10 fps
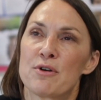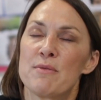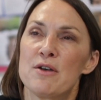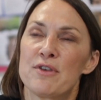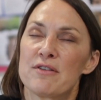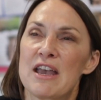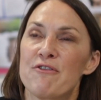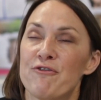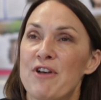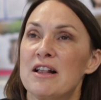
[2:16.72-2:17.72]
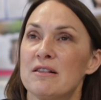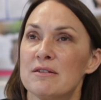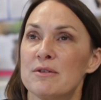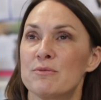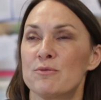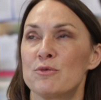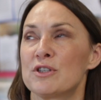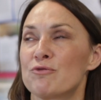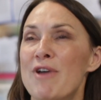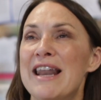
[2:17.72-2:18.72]
promote that they felt
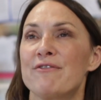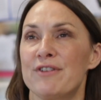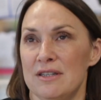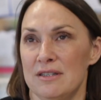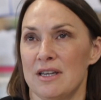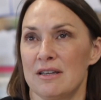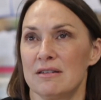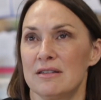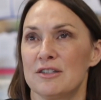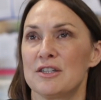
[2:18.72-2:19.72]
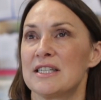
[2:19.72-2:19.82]
was relevant to